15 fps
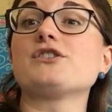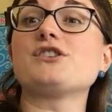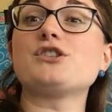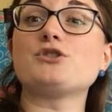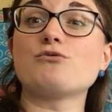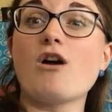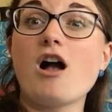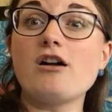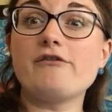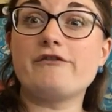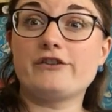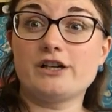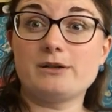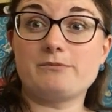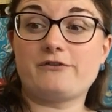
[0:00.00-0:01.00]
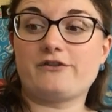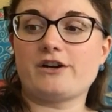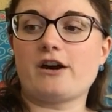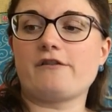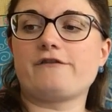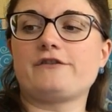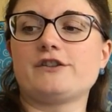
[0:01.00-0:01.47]
strong verb
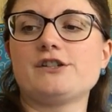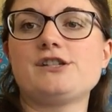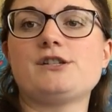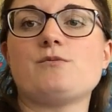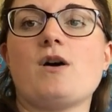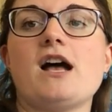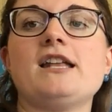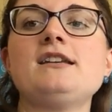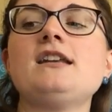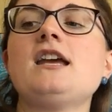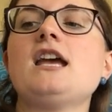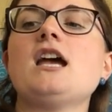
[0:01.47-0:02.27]
for our first one,